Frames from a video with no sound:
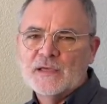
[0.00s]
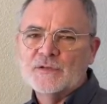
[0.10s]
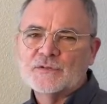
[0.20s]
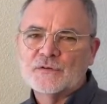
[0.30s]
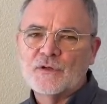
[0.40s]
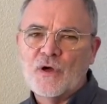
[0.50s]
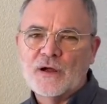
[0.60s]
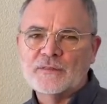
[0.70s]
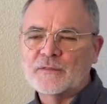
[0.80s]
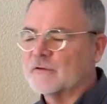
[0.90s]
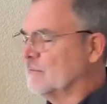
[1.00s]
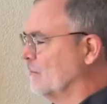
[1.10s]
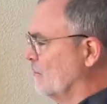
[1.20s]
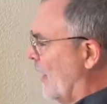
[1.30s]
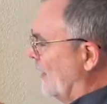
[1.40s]
interlock the
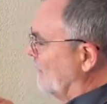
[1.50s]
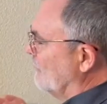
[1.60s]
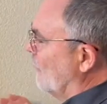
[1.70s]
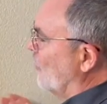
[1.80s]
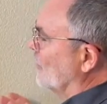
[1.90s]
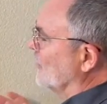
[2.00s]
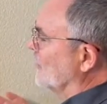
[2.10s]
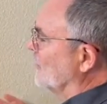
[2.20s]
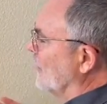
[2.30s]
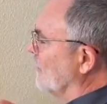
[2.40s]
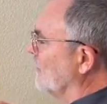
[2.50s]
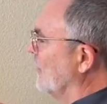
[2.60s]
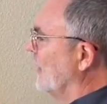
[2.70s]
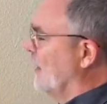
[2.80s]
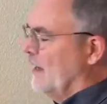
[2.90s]
body form and stuff
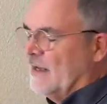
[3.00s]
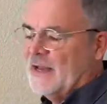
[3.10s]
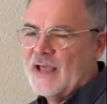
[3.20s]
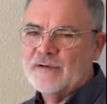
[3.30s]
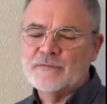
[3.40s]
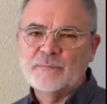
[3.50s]
and have a